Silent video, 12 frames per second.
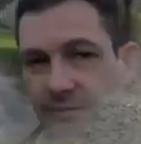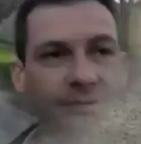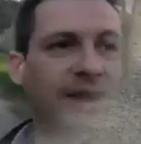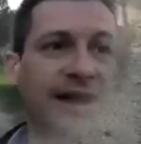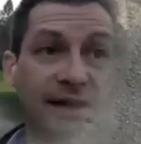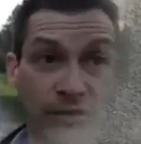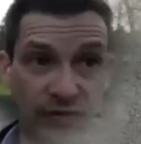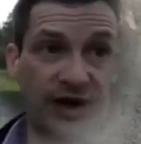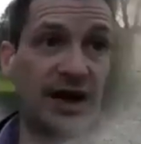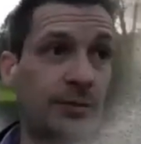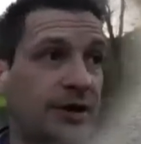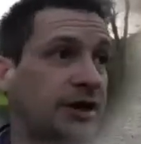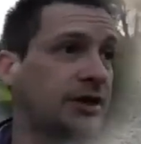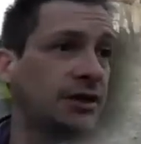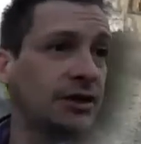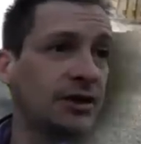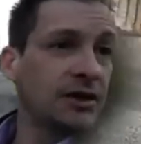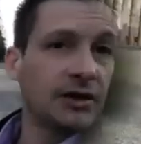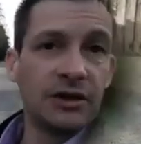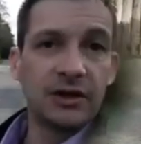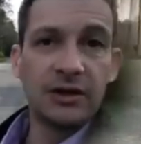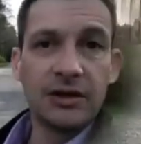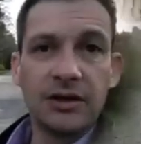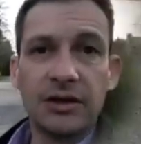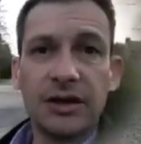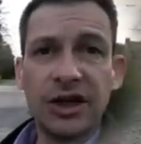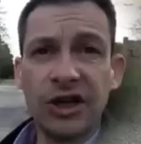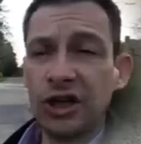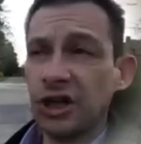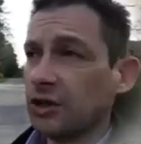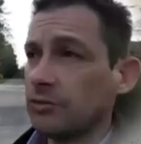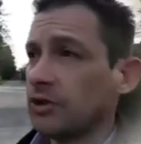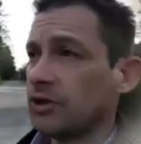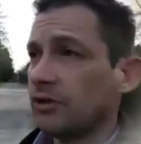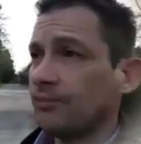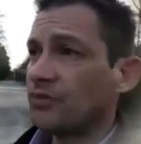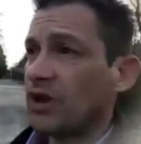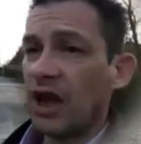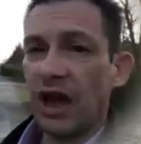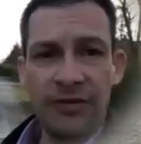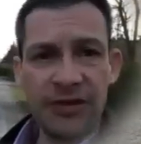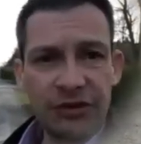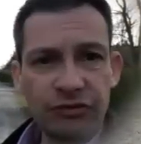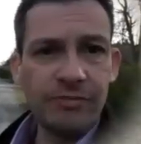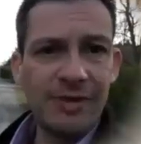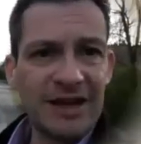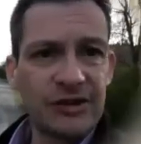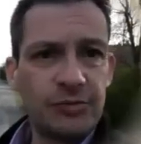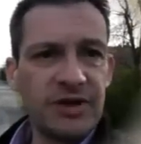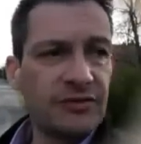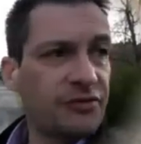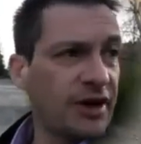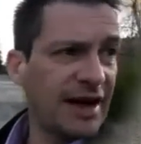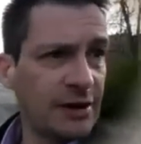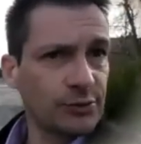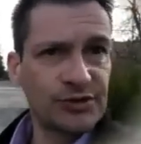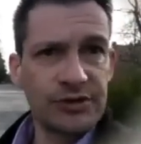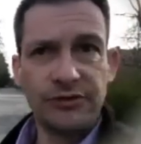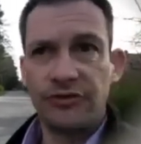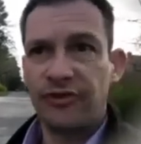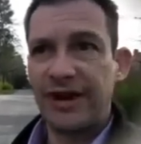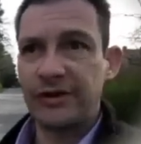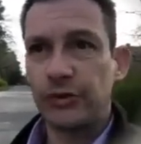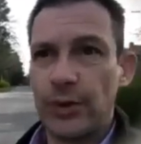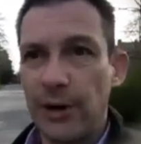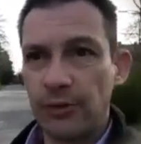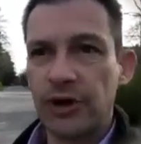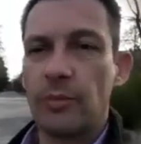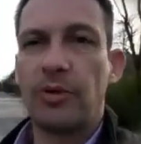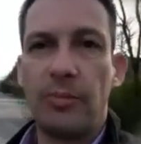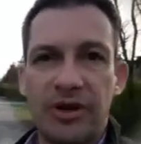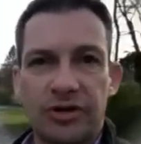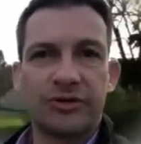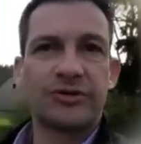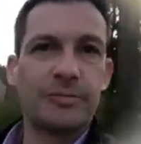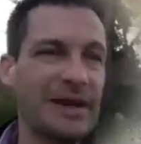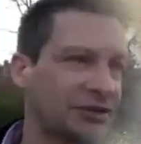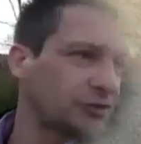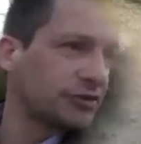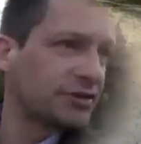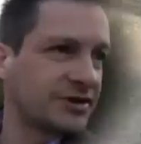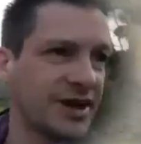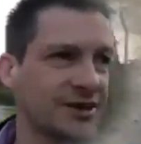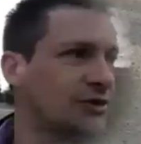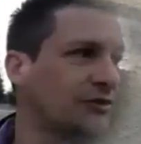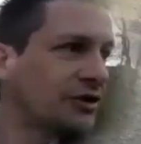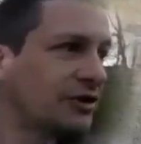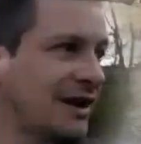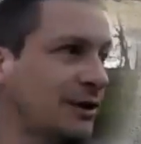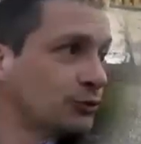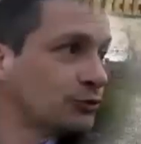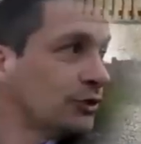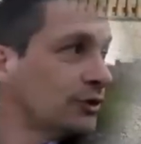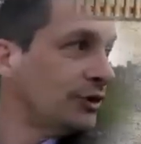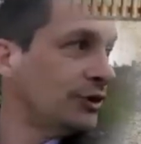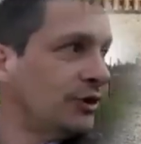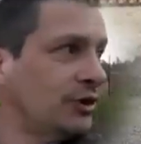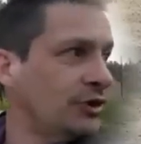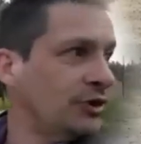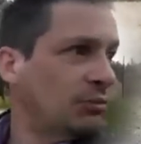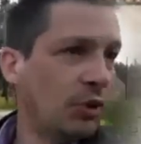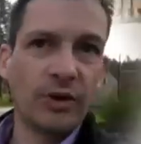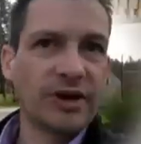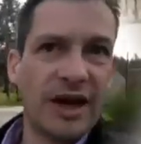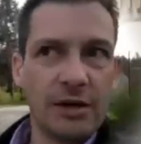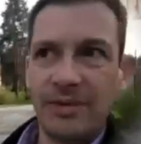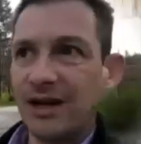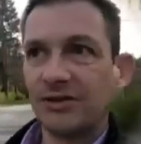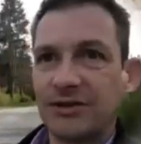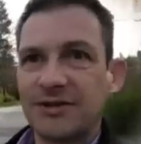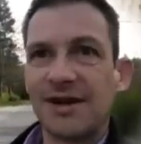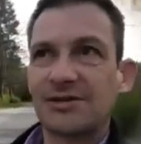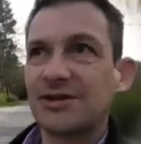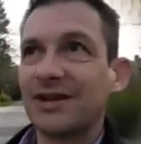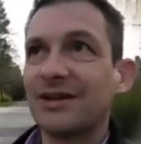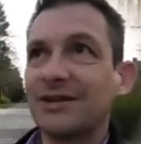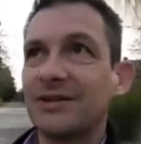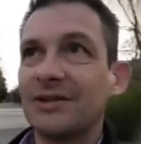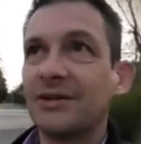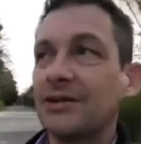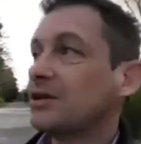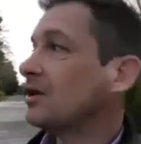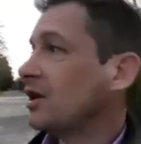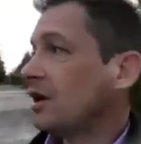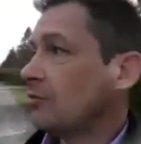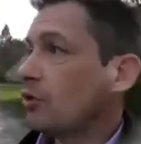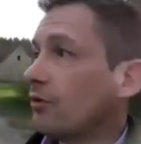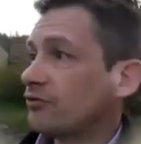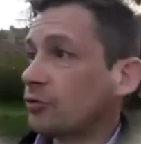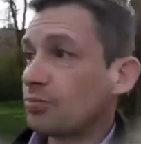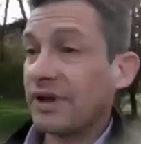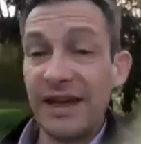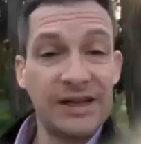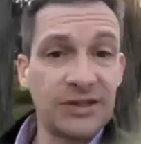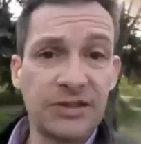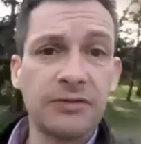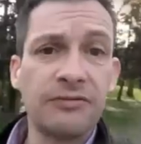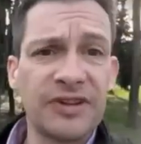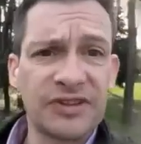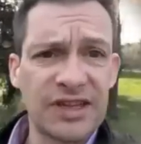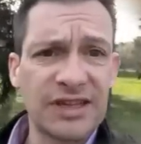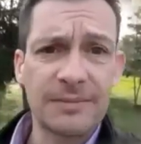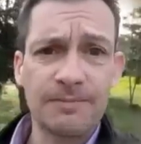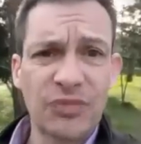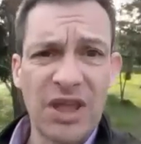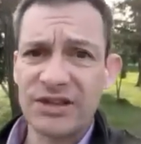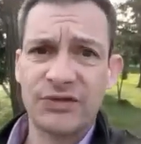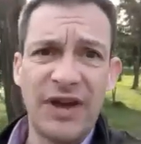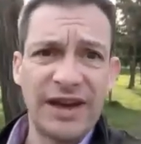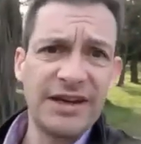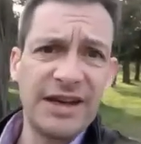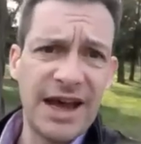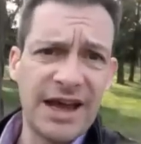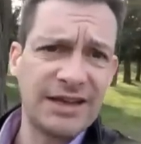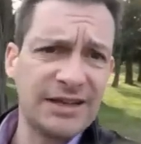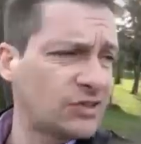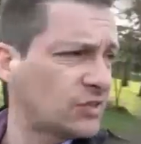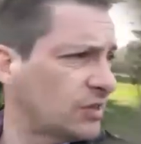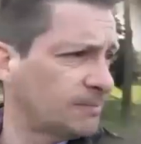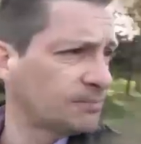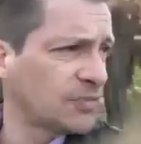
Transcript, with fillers: Ninth Army. Ninth Army. Um... And this reminds me of the house in France where we got permission to metal detect on the ground. But we can't metal detect here. But we've just paid us a visit. It's very nice.